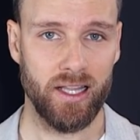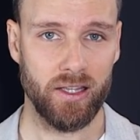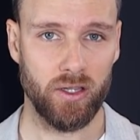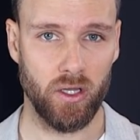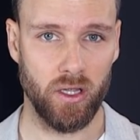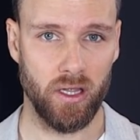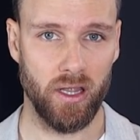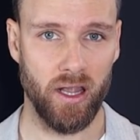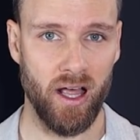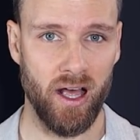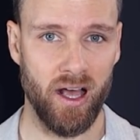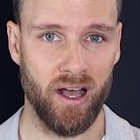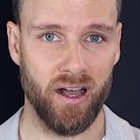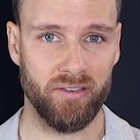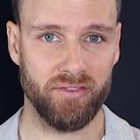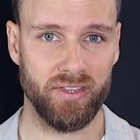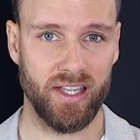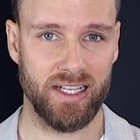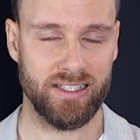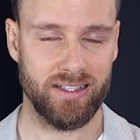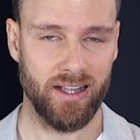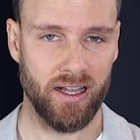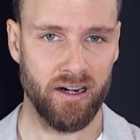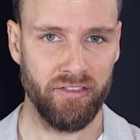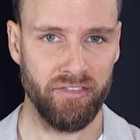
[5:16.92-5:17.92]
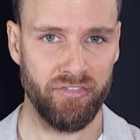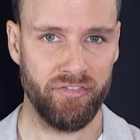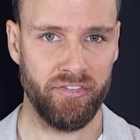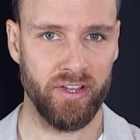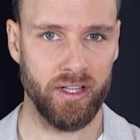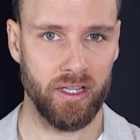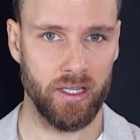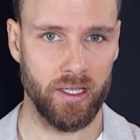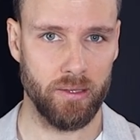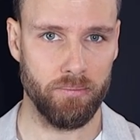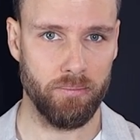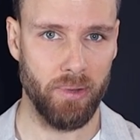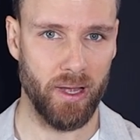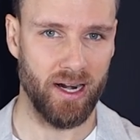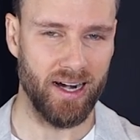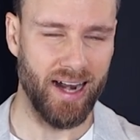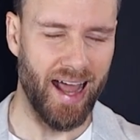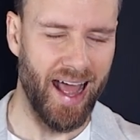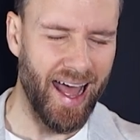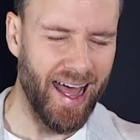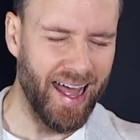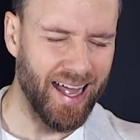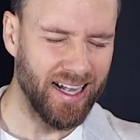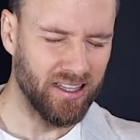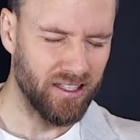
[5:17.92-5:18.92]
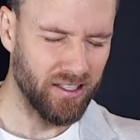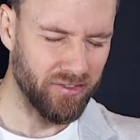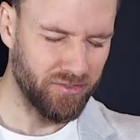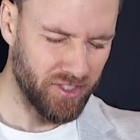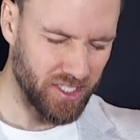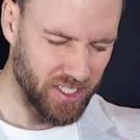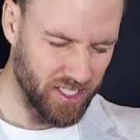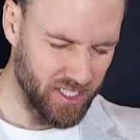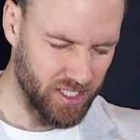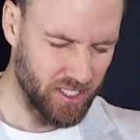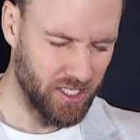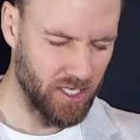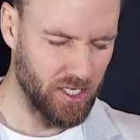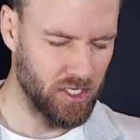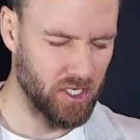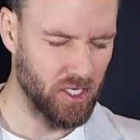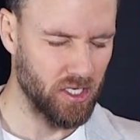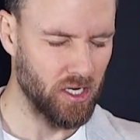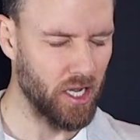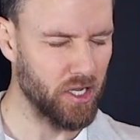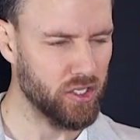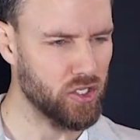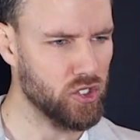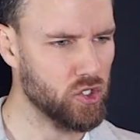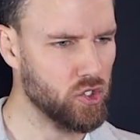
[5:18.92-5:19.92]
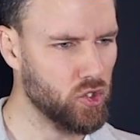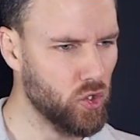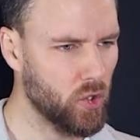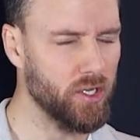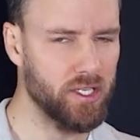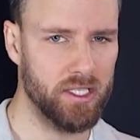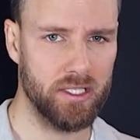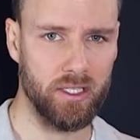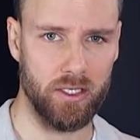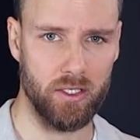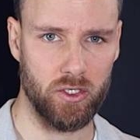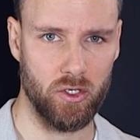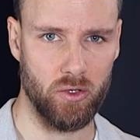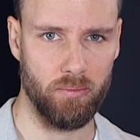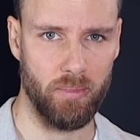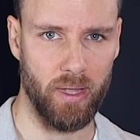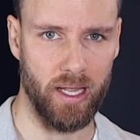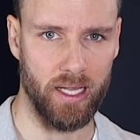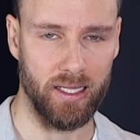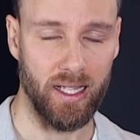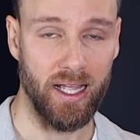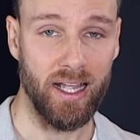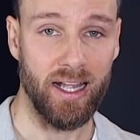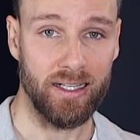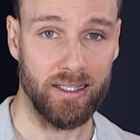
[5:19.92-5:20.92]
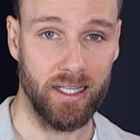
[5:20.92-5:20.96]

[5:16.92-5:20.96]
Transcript: the love that's not a feeling, but an active decision, a choice that you make,